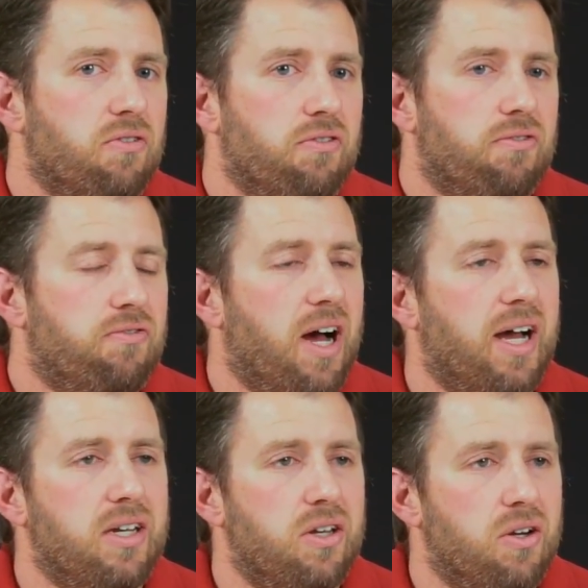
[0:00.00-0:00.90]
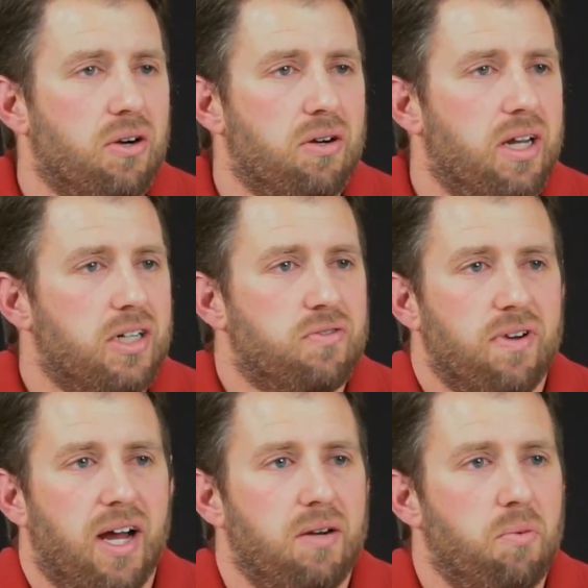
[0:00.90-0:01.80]
find your niche,
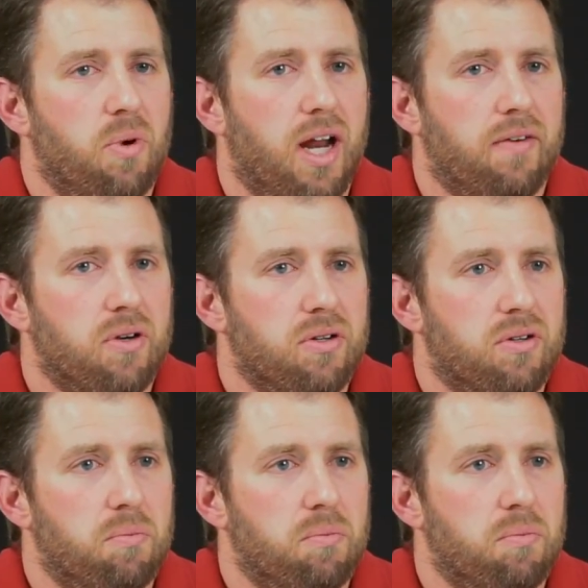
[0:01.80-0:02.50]
find whatever